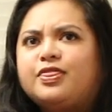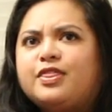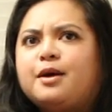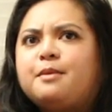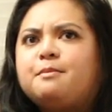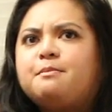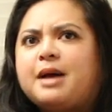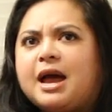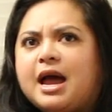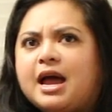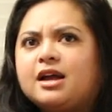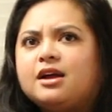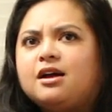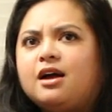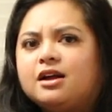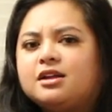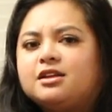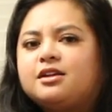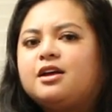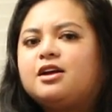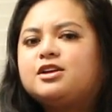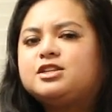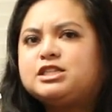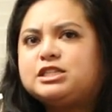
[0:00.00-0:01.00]
The bag
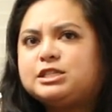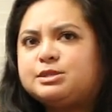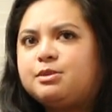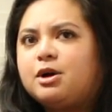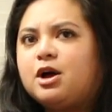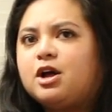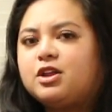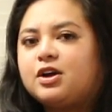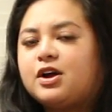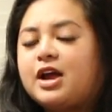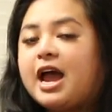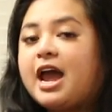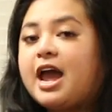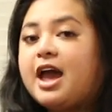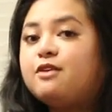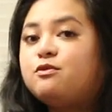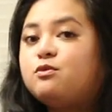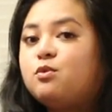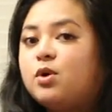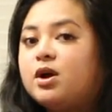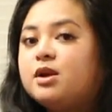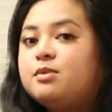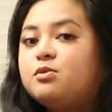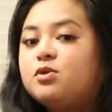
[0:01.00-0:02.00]
got smaller. I
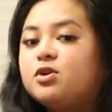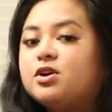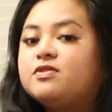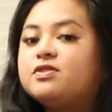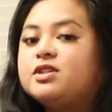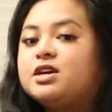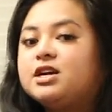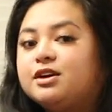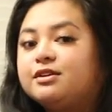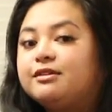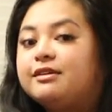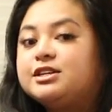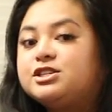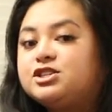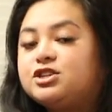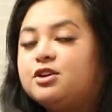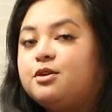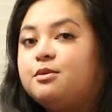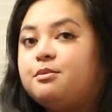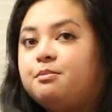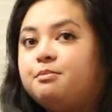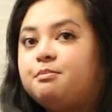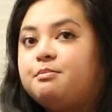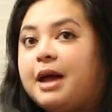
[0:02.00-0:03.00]
have one more of the
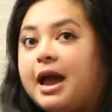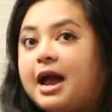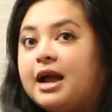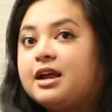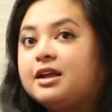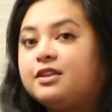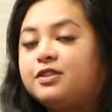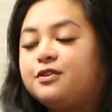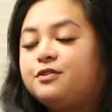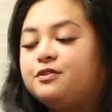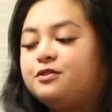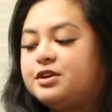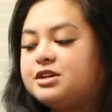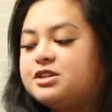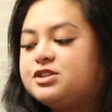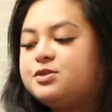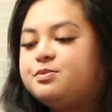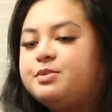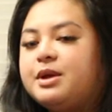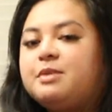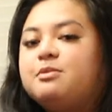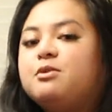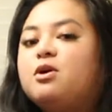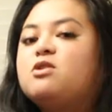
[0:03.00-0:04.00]
original bag in the freezer,
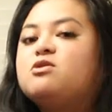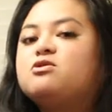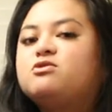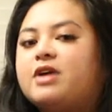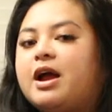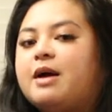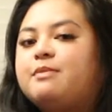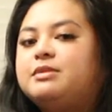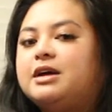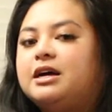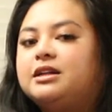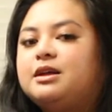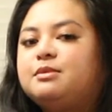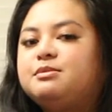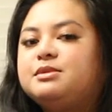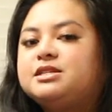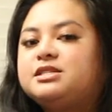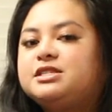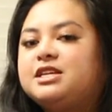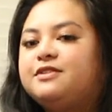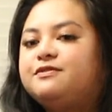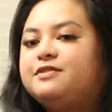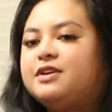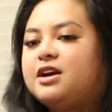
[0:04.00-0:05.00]
babe. Go grab that. Let me
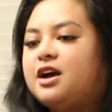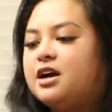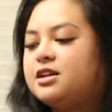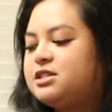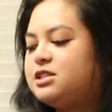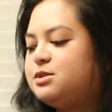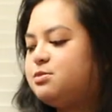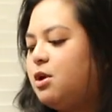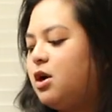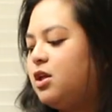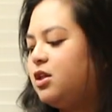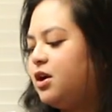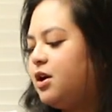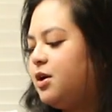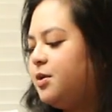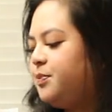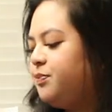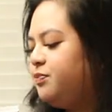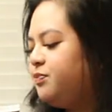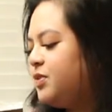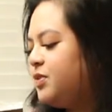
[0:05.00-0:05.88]
see if it got smaller.